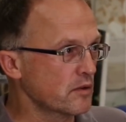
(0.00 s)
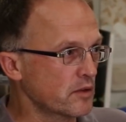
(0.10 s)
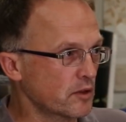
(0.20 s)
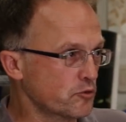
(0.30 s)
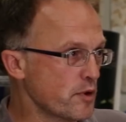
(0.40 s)

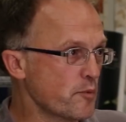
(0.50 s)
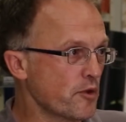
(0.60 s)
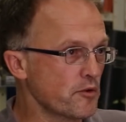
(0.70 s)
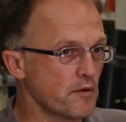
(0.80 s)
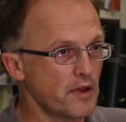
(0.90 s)
The extreme
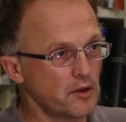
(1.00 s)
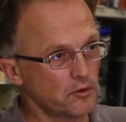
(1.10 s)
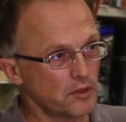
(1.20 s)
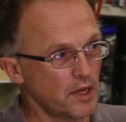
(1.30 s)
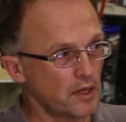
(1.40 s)
weather
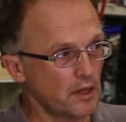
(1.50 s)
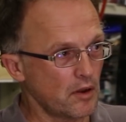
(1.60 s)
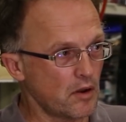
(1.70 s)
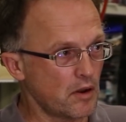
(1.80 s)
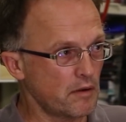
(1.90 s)
events are
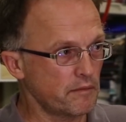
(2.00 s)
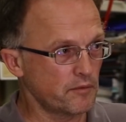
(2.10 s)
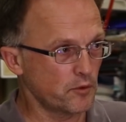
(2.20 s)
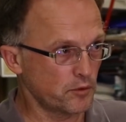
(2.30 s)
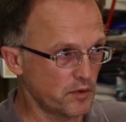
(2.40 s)
taking off.
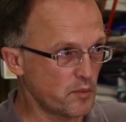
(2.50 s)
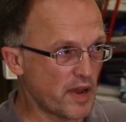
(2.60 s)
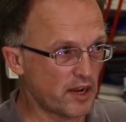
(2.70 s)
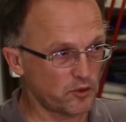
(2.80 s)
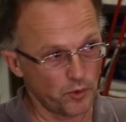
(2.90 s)
There's
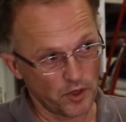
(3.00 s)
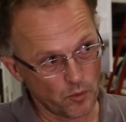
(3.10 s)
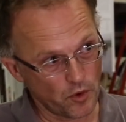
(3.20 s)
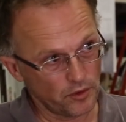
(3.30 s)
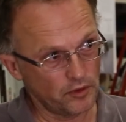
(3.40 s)
feedbacks
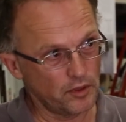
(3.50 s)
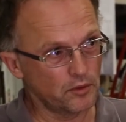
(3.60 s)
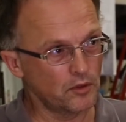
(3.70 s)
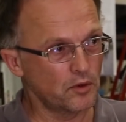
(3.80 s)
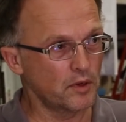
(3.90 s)
putting more
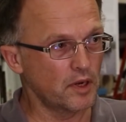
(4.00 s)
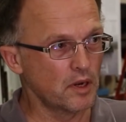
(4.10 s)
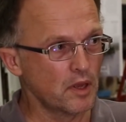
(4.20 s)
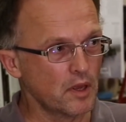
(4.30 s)
CO2 in.